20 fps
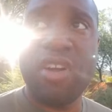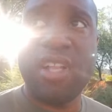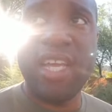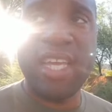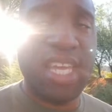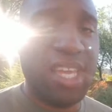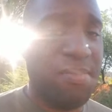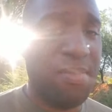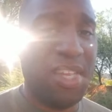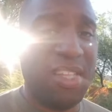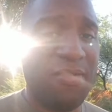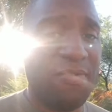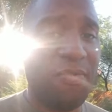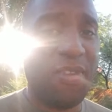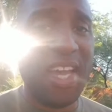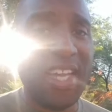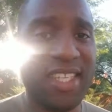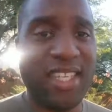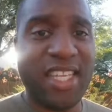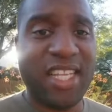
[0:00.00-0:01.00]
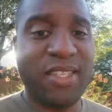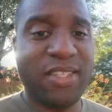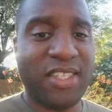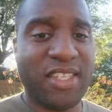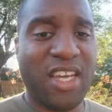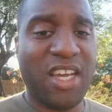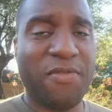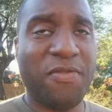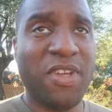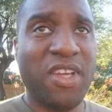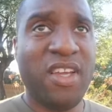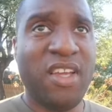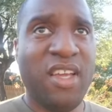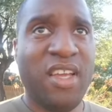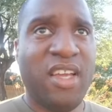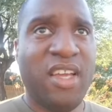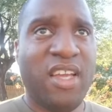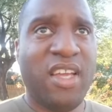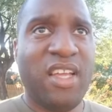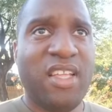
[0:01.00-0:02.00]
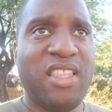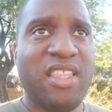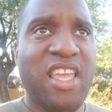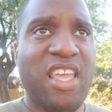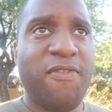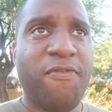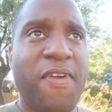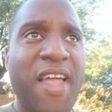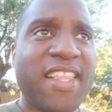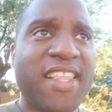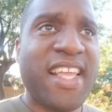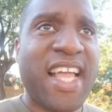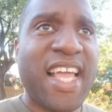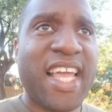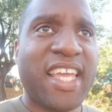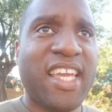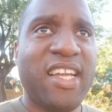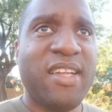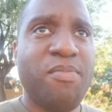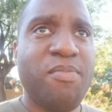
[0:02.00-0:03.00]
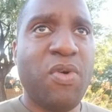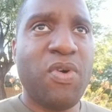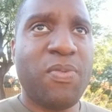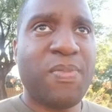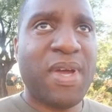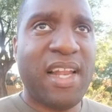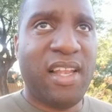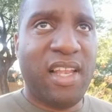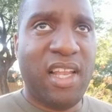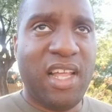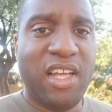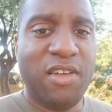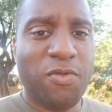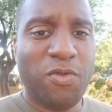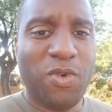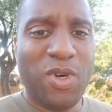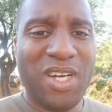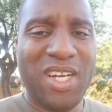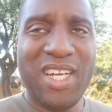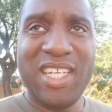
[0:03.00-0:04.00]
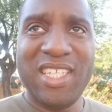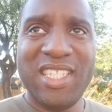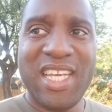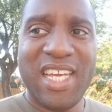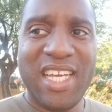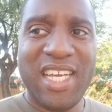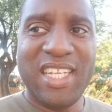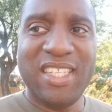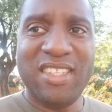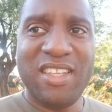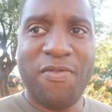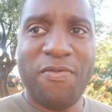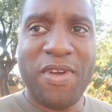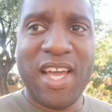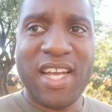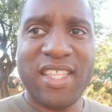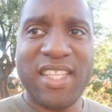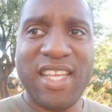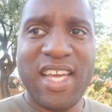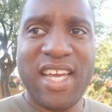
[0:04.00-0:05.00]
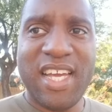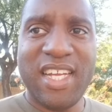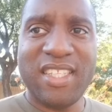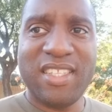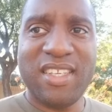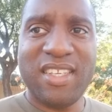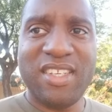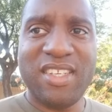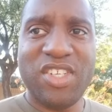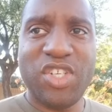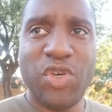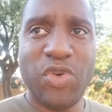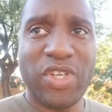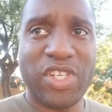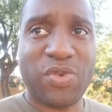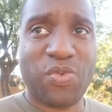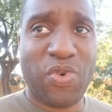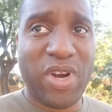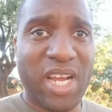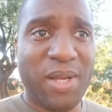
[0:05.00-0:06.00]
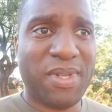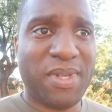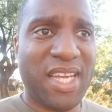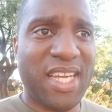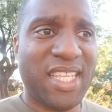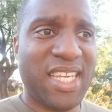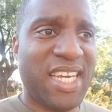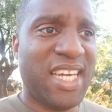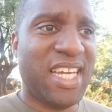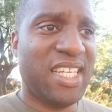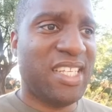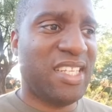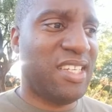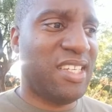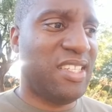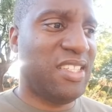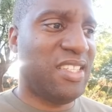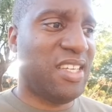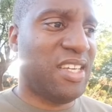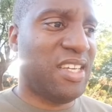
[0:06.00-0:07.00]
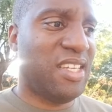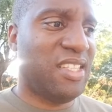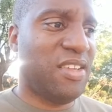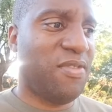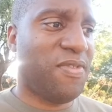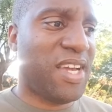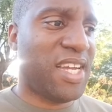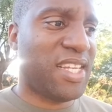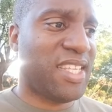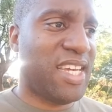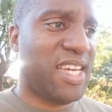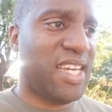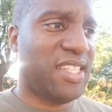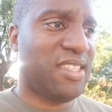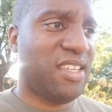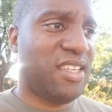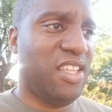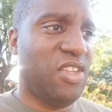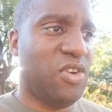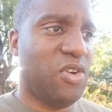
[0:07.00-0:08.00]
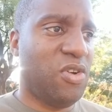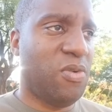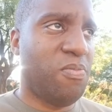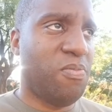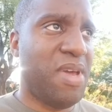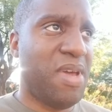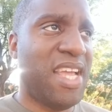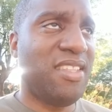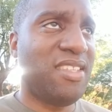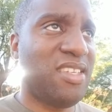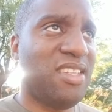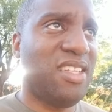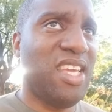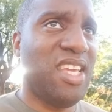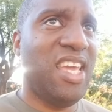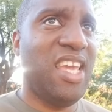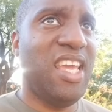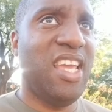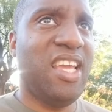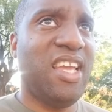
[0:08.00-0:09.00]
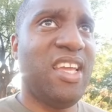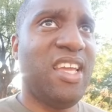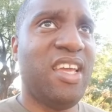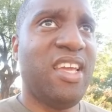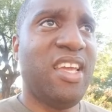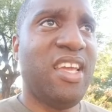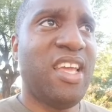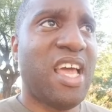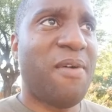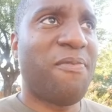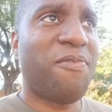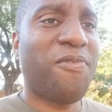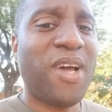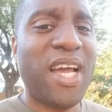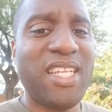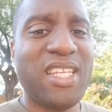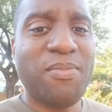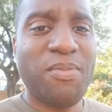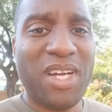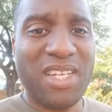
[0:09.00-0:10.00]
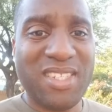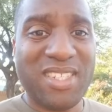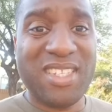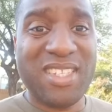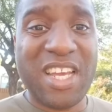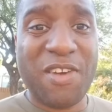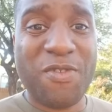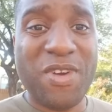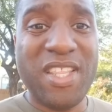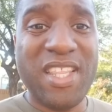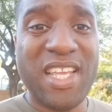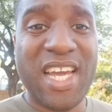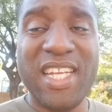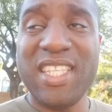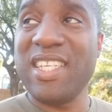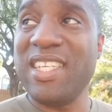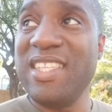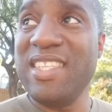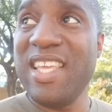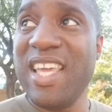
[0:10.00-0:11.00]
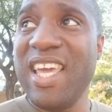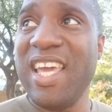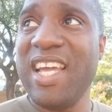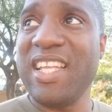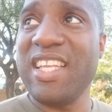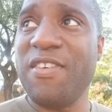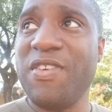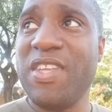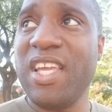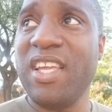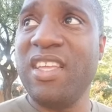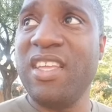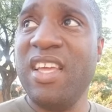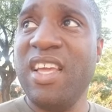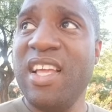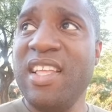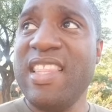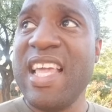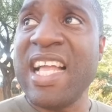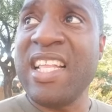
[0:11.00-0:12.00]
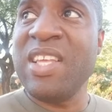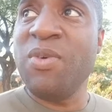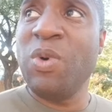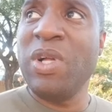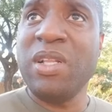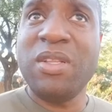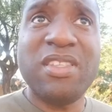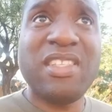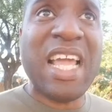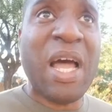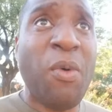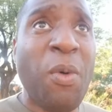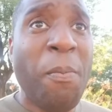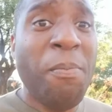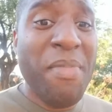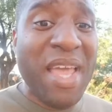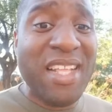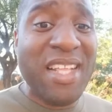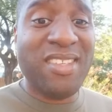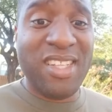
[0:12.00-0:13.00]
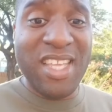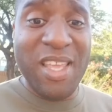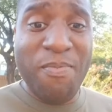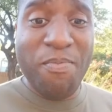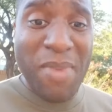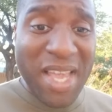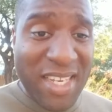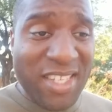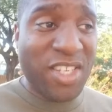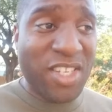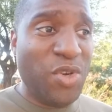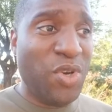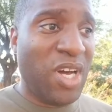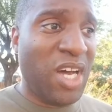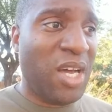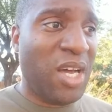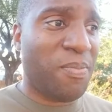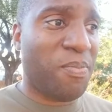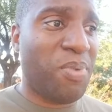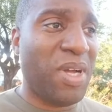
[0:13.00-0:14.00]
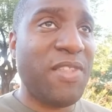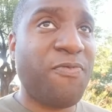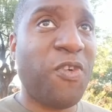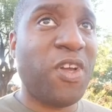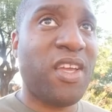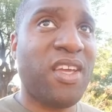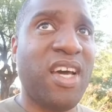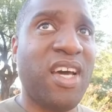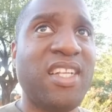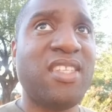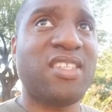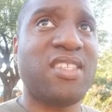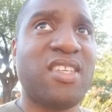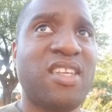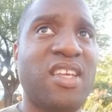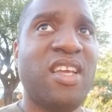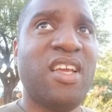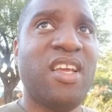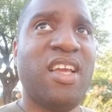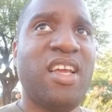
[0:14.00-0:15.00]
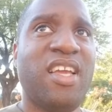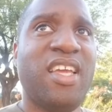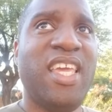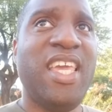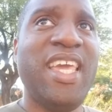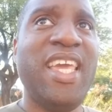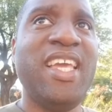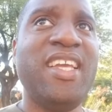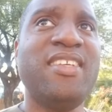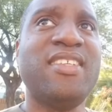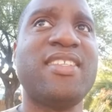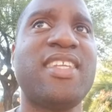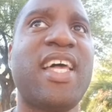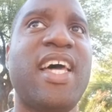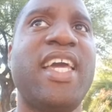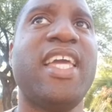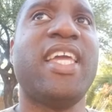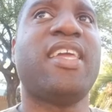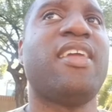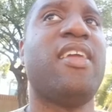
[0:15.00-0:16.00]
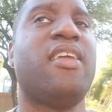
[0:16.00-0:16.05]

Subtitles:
like him and fighting and stuff, the fact that I can be with my loved one, and the fact that she was raped like that, and the fact that, mentally I'm fighting monsters every night and day and everything, that will mentally mess you up. But for Guts, he's like,